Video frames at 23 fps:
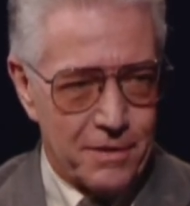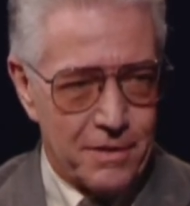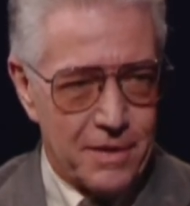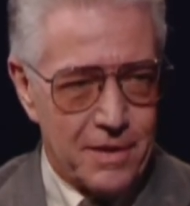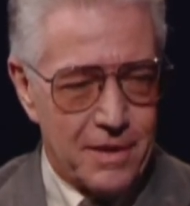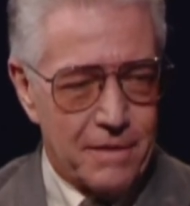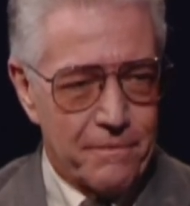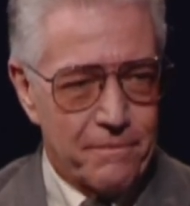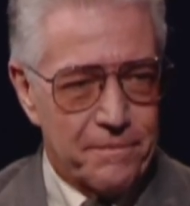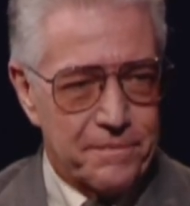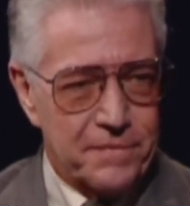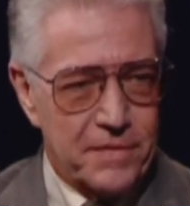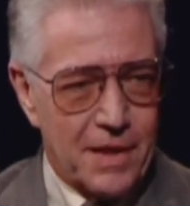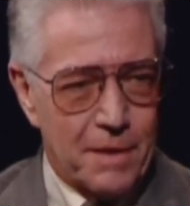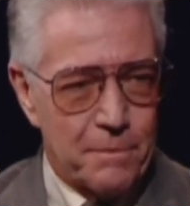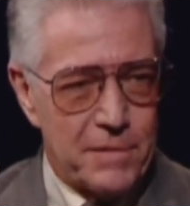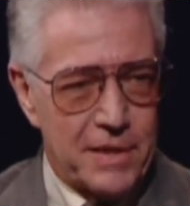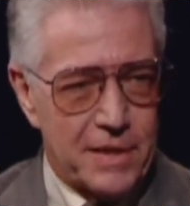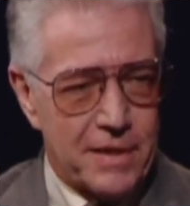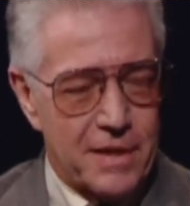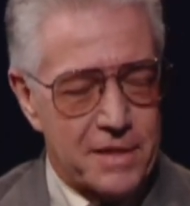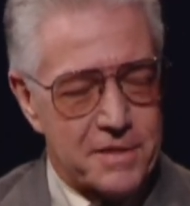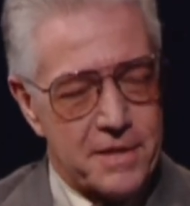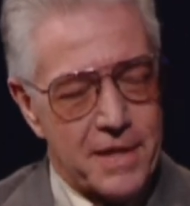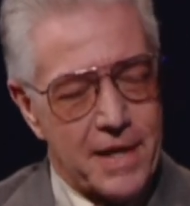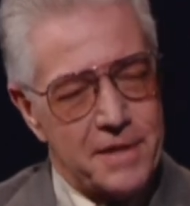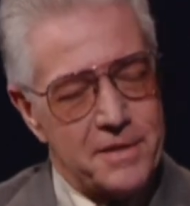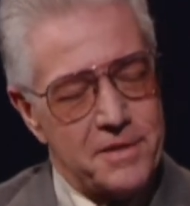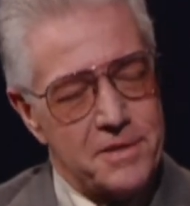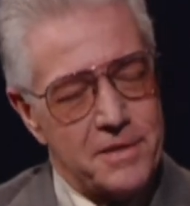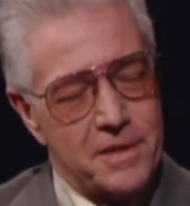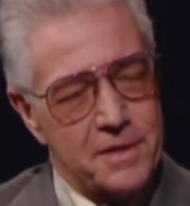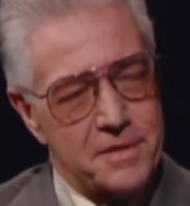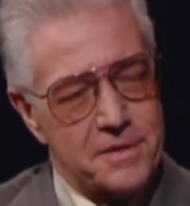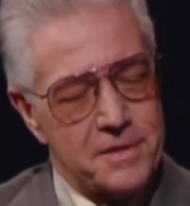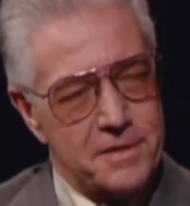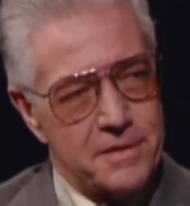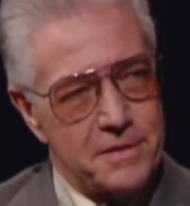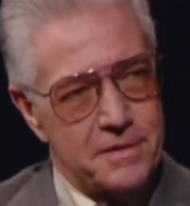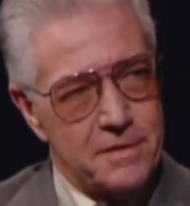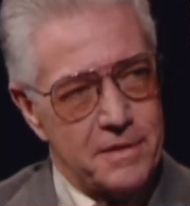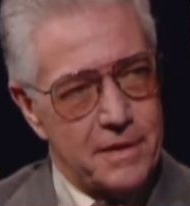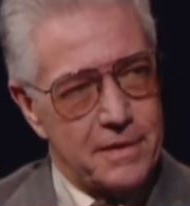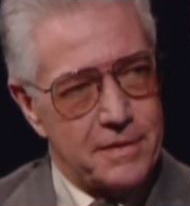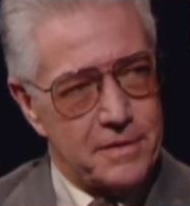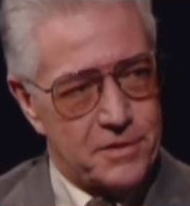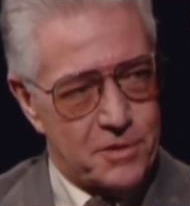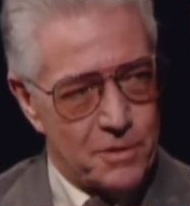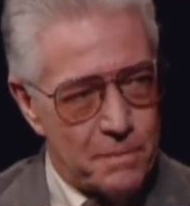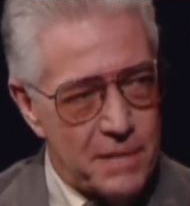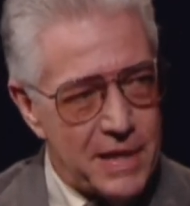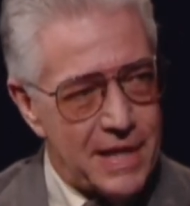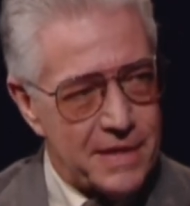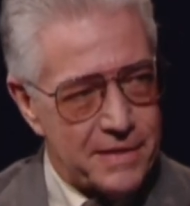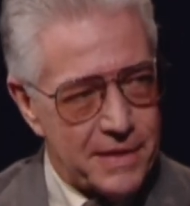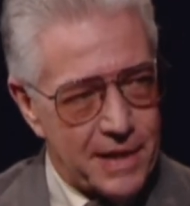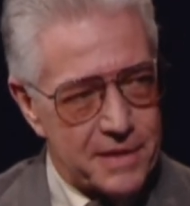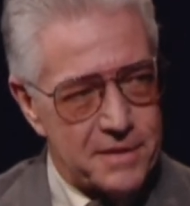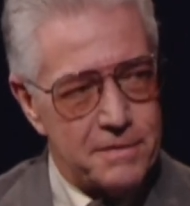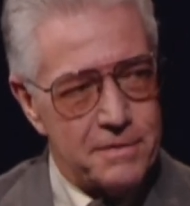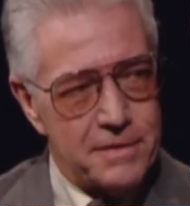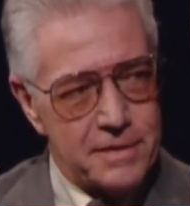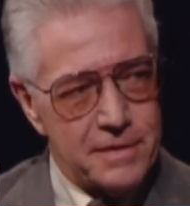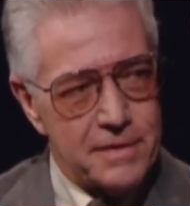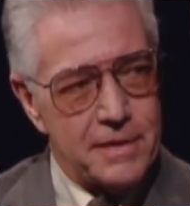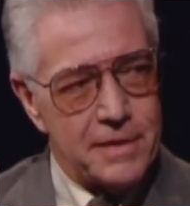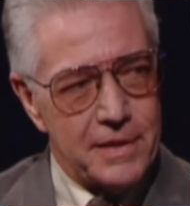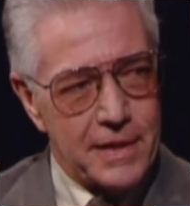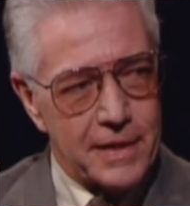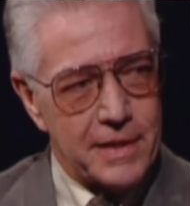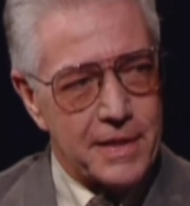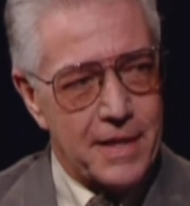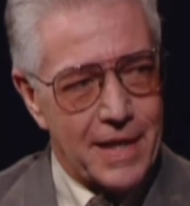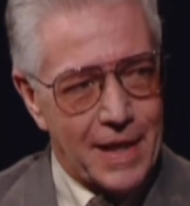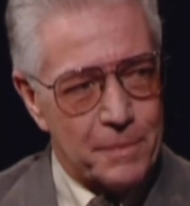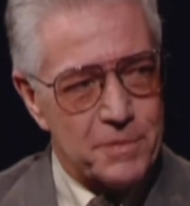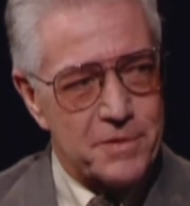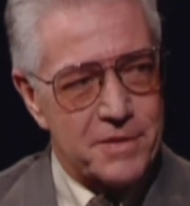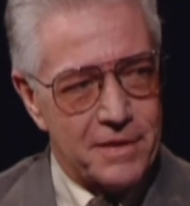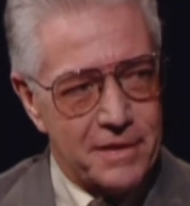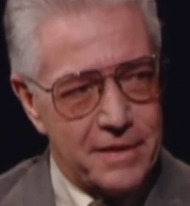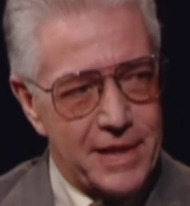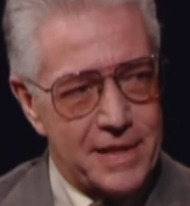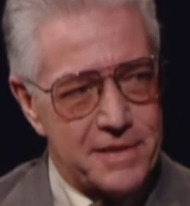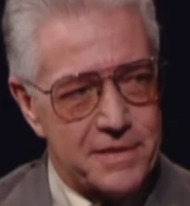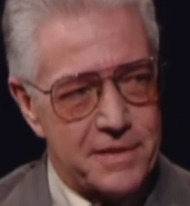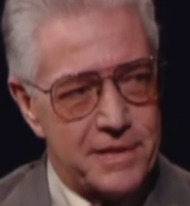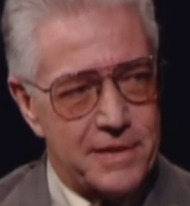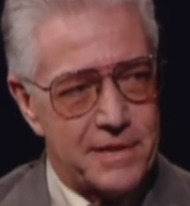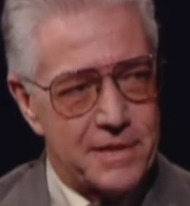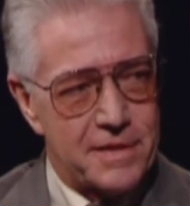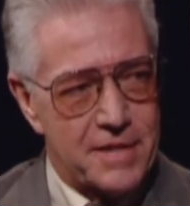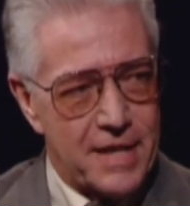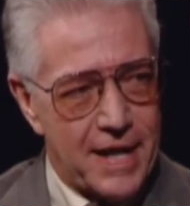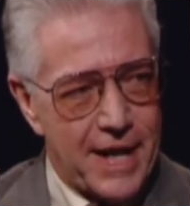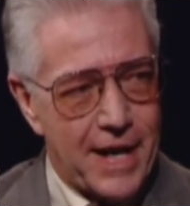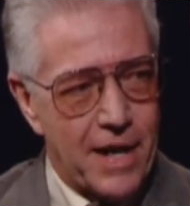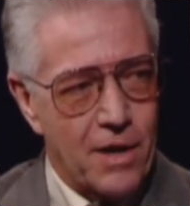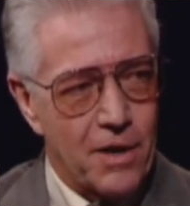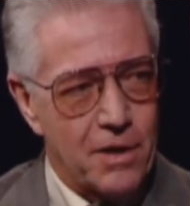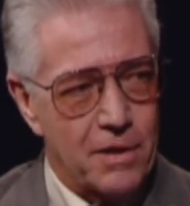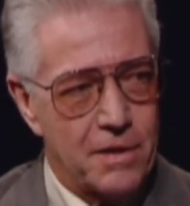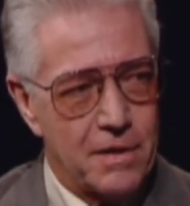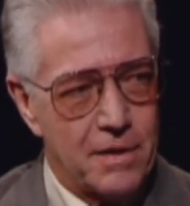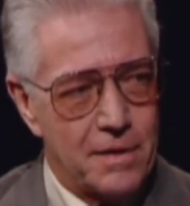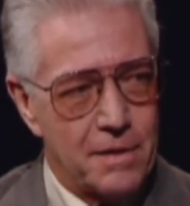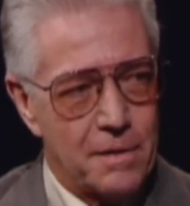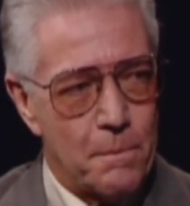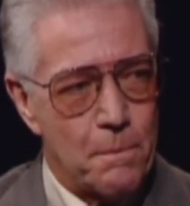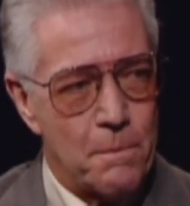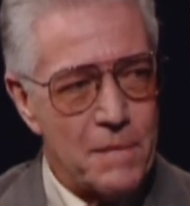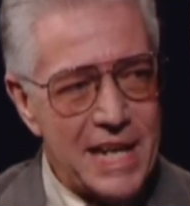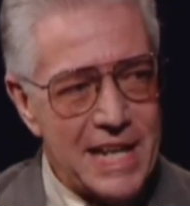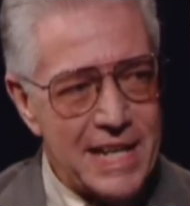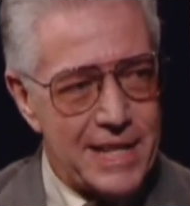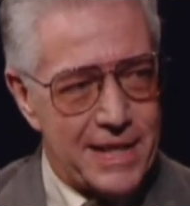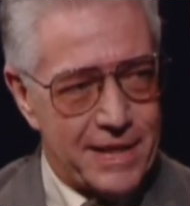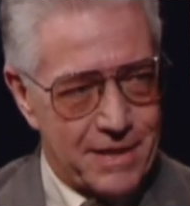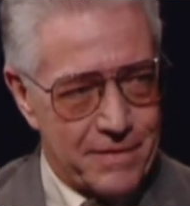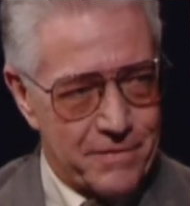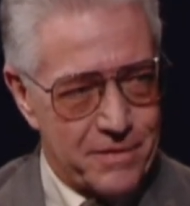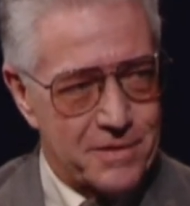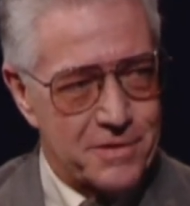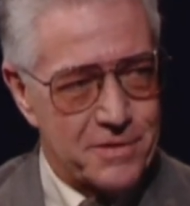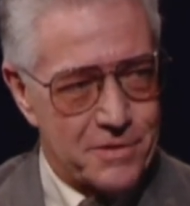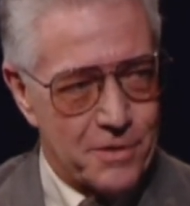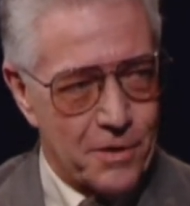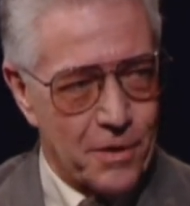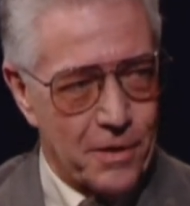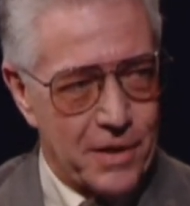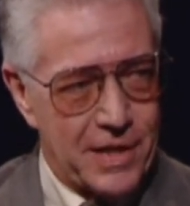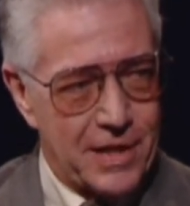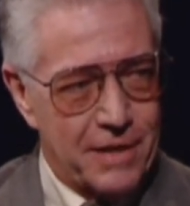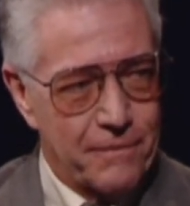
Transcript: Mm-hmm. Because that just, to me, that encapsulates the entire meaning of the story.